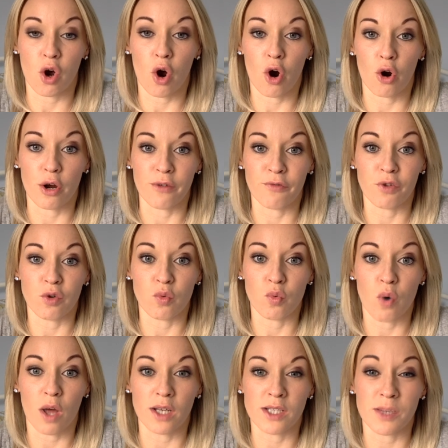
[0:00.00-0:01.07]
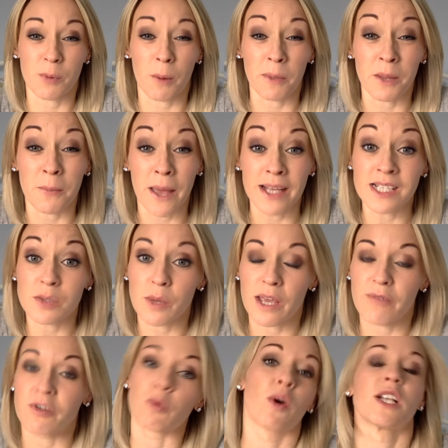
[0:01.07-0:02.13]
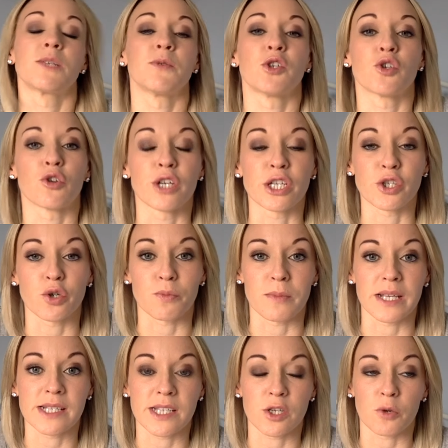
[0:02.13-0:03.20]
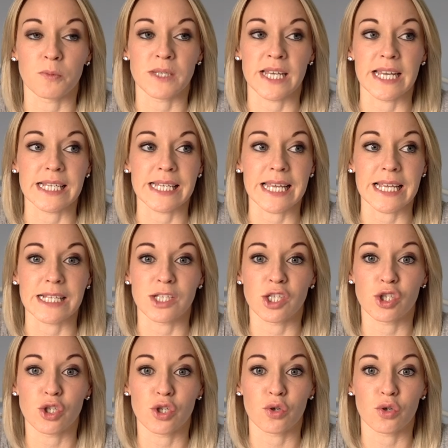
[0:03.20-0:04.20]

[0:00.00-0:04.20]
or if you want to, probably the best way if you want to be sure you don't miss an update is